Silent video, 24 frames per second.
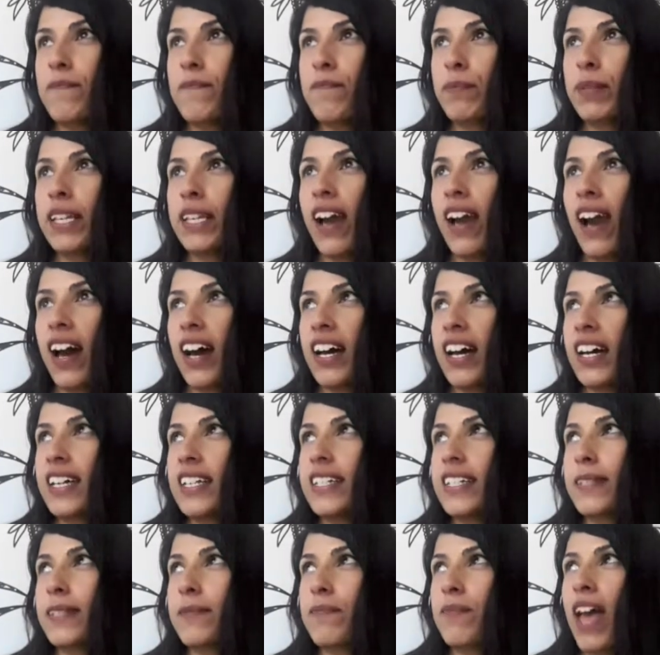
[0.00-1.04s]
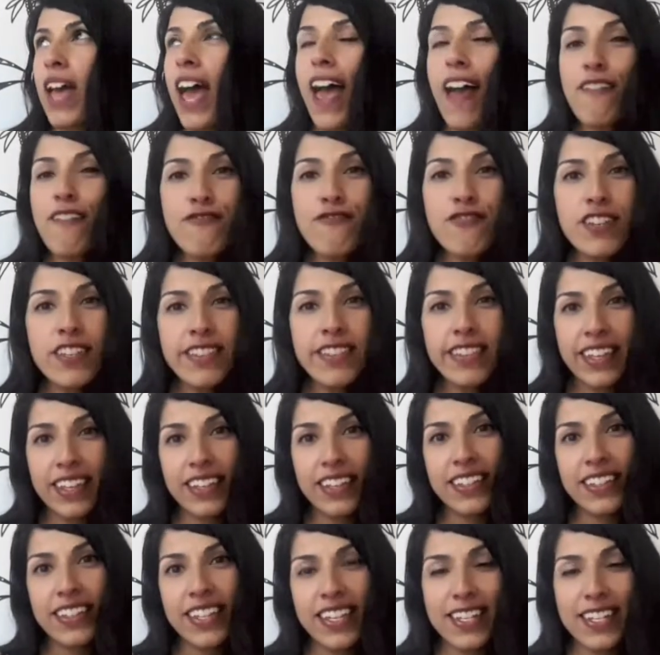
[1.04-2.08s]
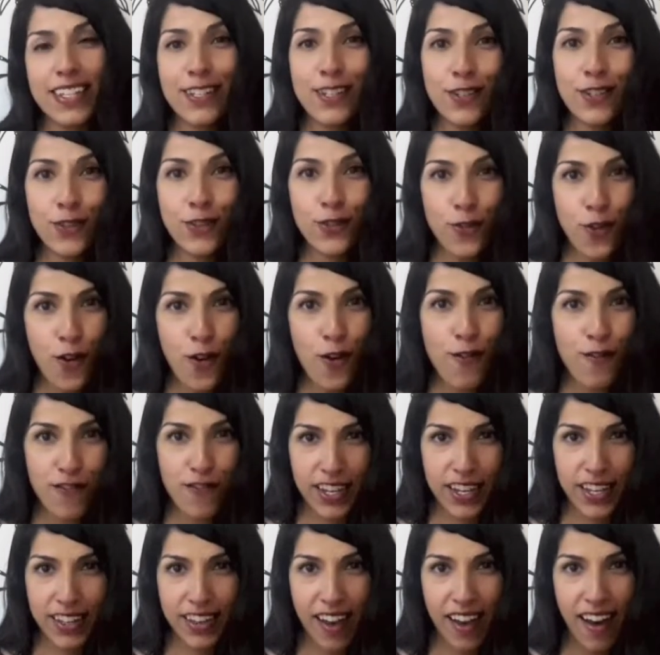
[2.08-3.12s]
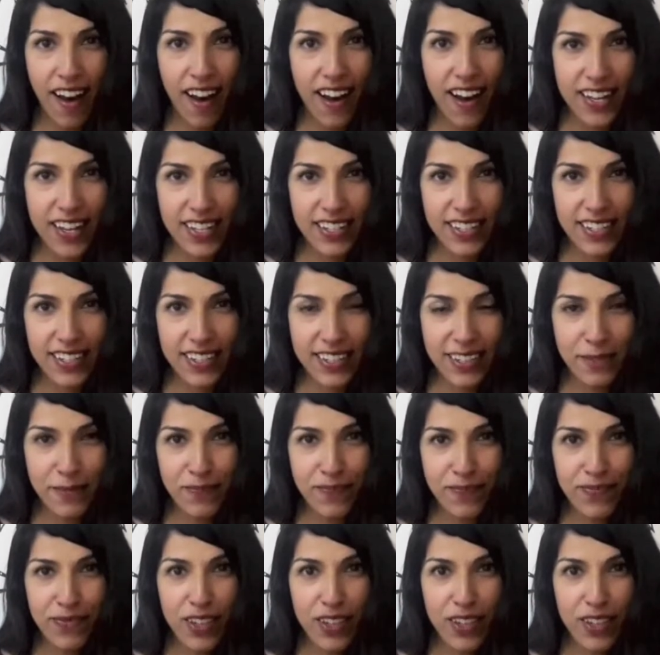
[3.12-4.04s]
because everything is serving us.